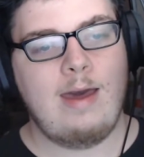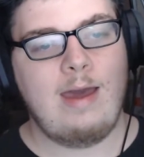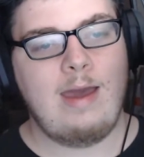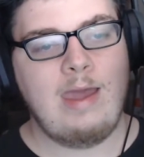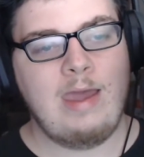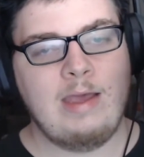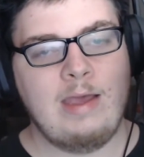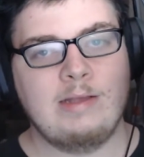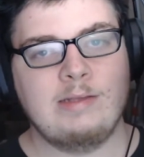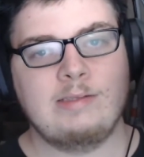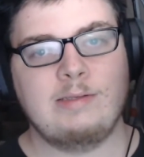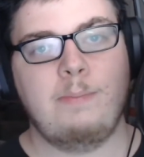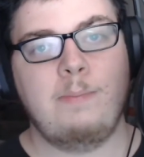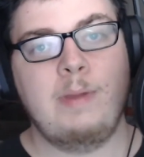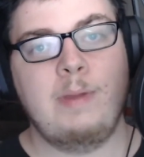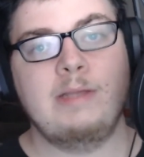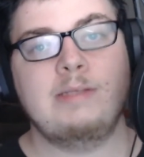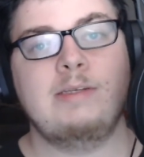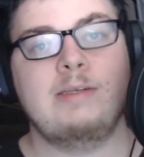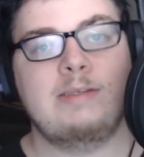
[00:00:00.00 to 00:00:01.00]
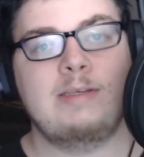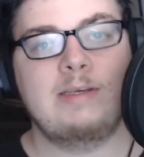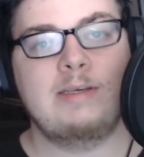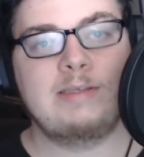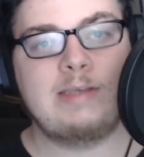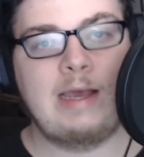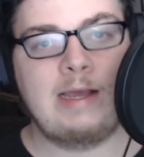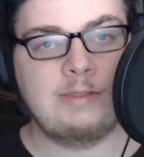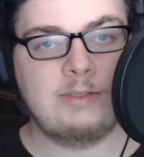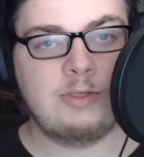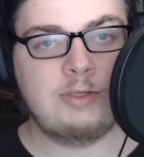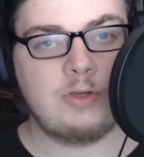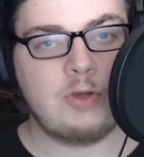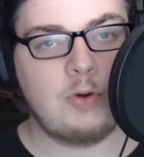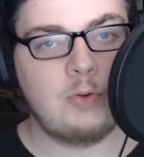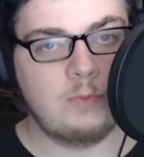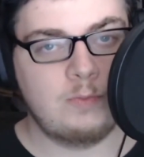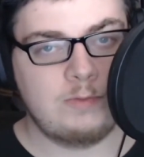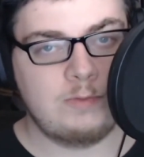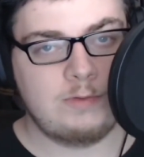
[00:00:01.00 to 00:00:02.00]
is businesses and
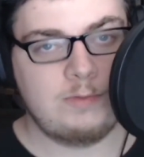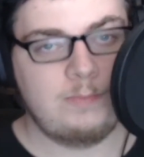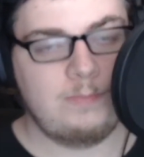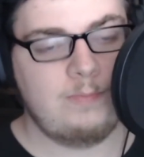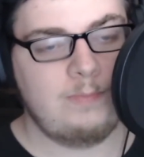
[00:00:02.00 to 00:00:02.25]
schools,